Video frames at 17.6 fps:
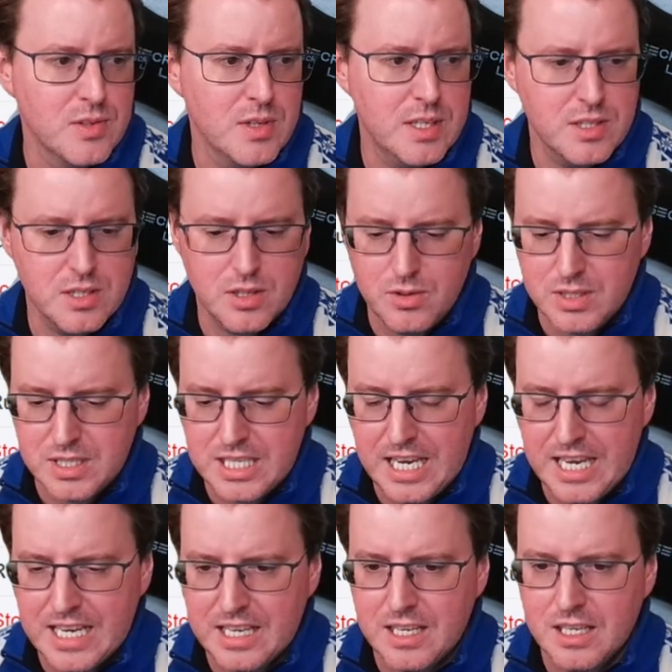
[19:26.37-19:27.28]
So let's go and
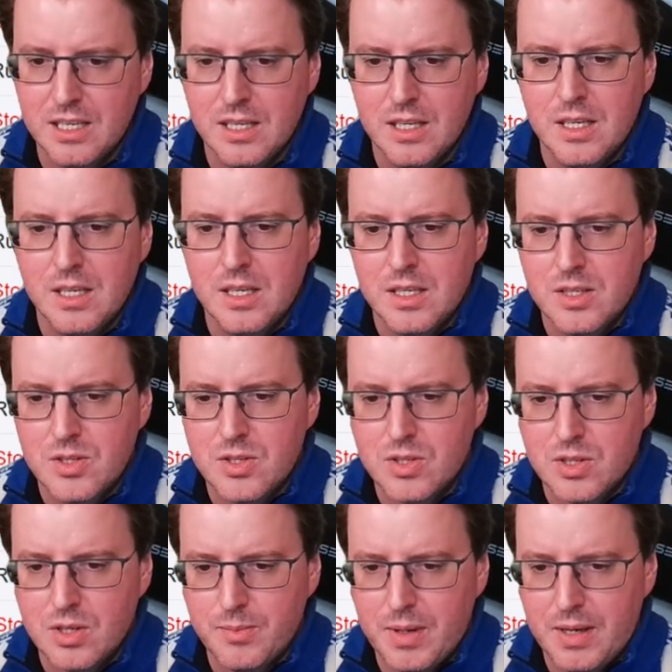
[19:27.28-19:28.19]
take
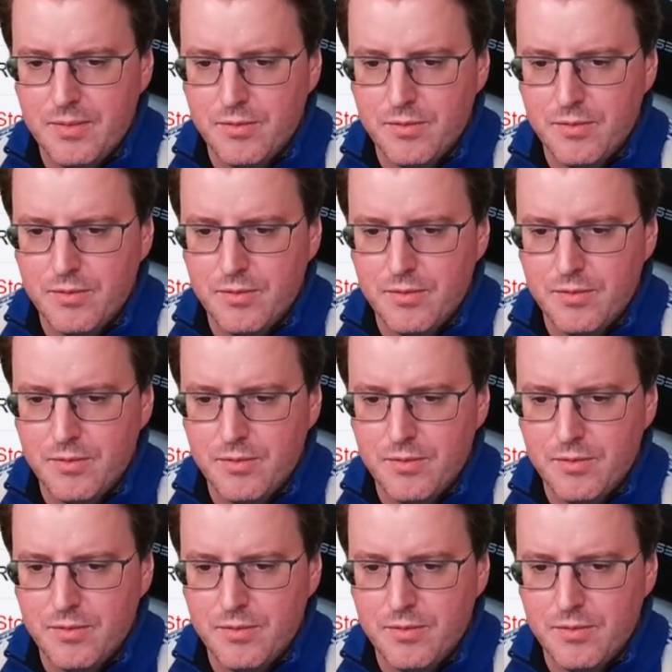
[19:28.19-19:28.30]
some